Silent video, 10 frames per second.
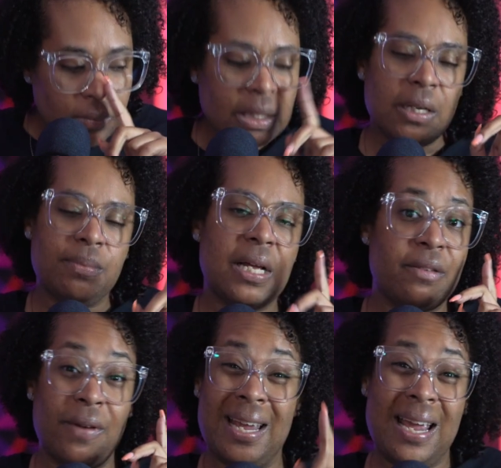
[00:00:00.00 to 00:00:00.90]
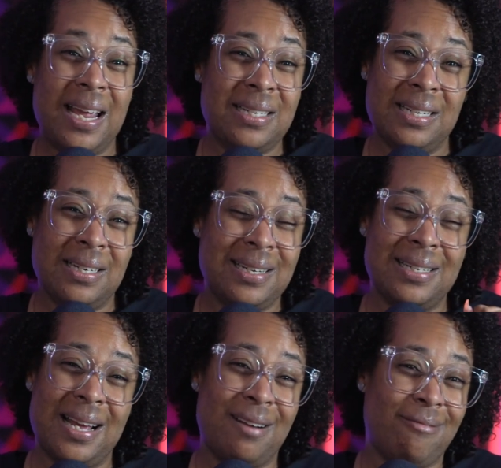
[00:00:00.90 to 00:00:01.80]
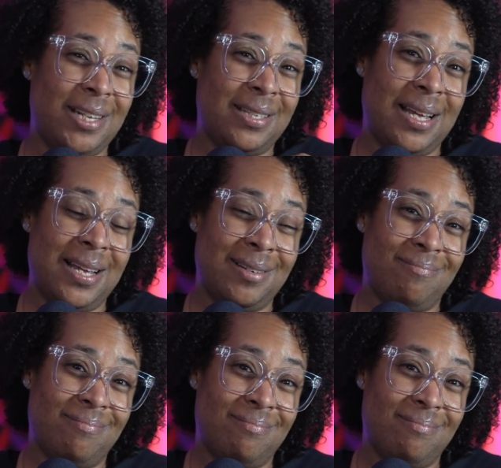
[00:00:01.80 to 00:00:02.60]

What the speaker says: sometimes vacation is not a reset